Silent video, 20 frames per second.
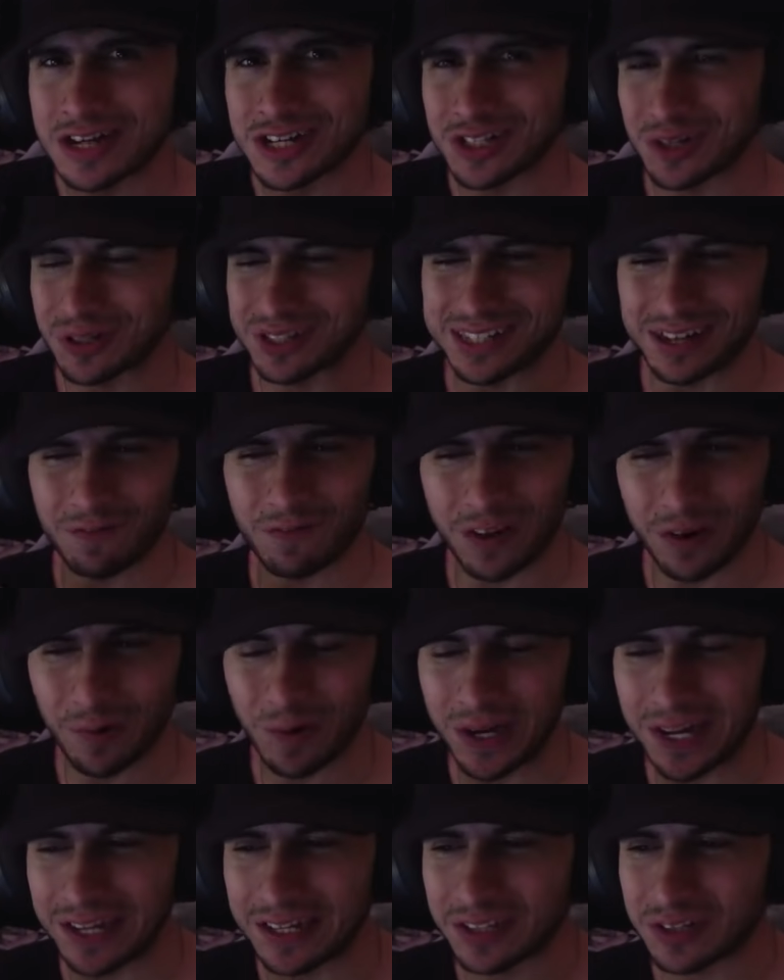So it's a
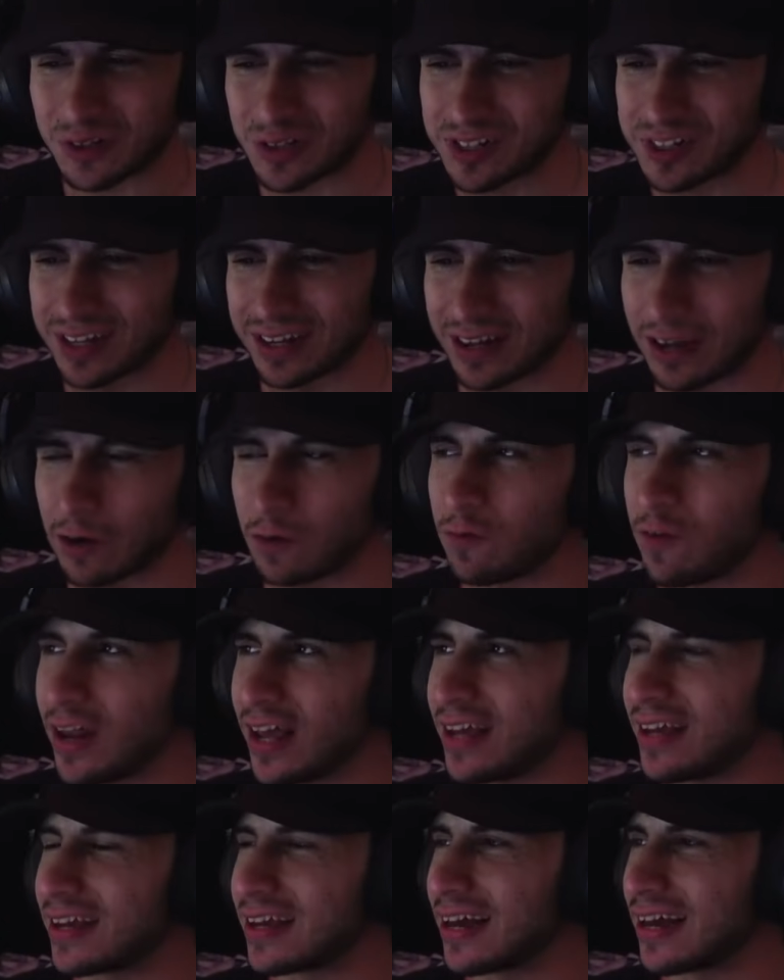very interesting kind of
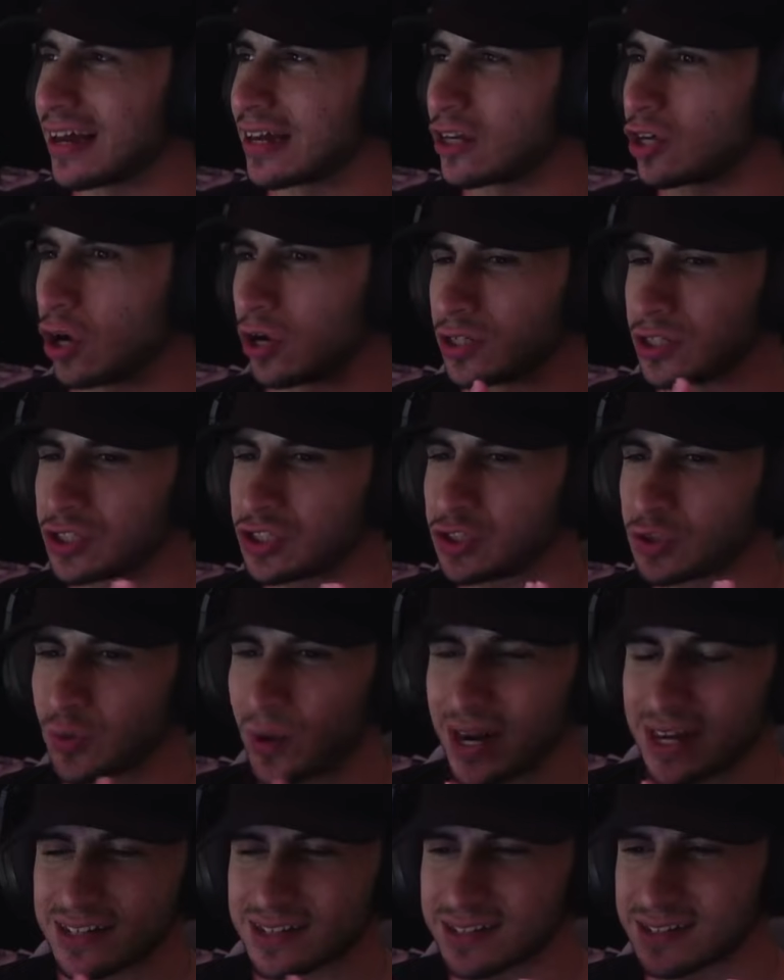like
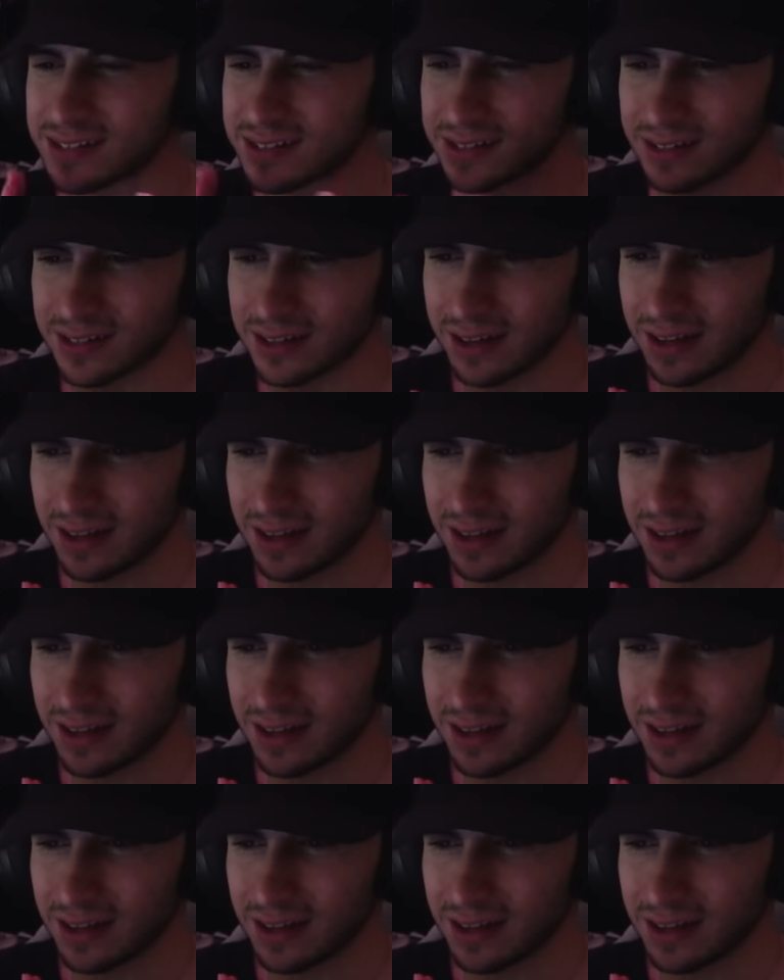contrast